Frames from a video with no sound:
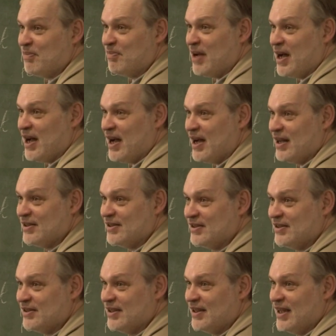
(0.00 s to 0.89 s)
for the
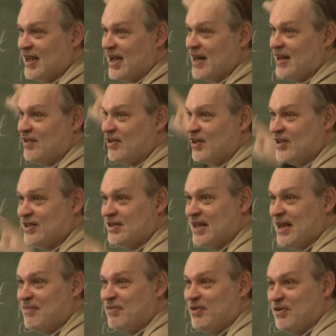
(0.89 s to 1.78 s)
past, and you've got the
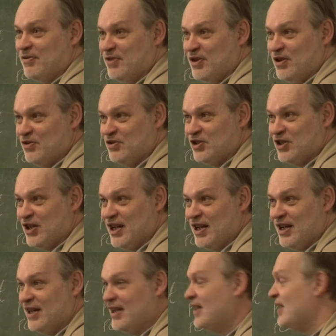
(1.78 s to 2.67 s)
same for the
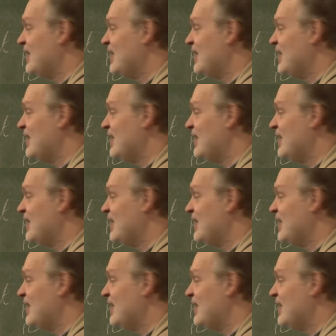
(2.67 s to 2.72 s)
future.